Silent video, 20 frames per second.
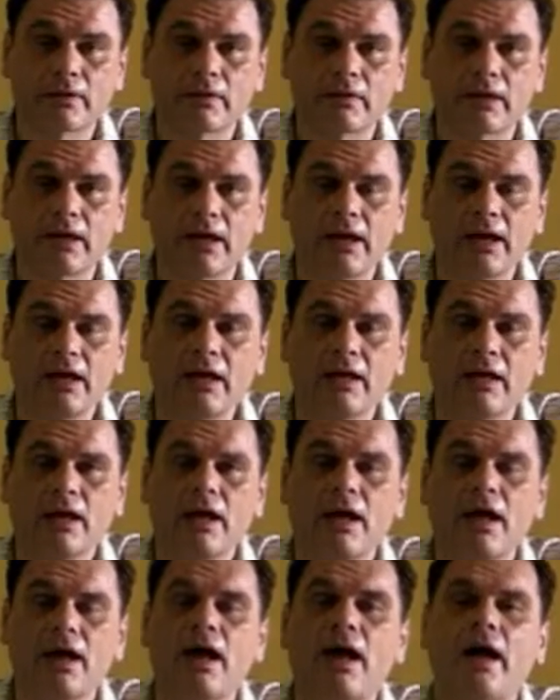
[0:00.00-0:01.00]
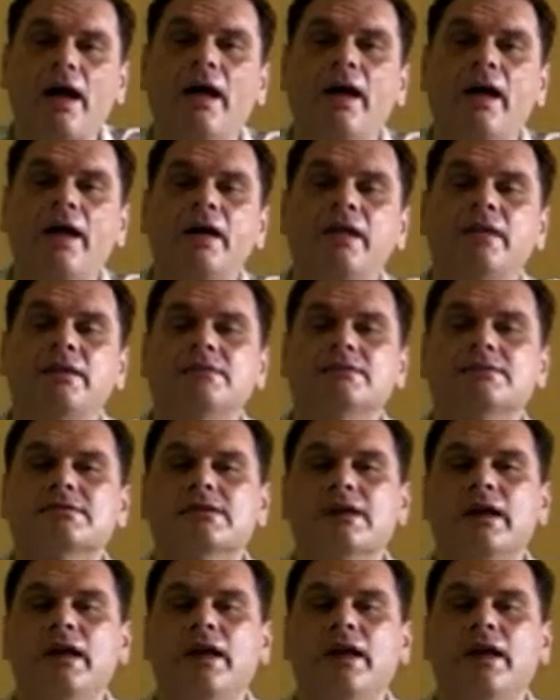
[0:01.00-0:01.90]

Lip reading: Okay, and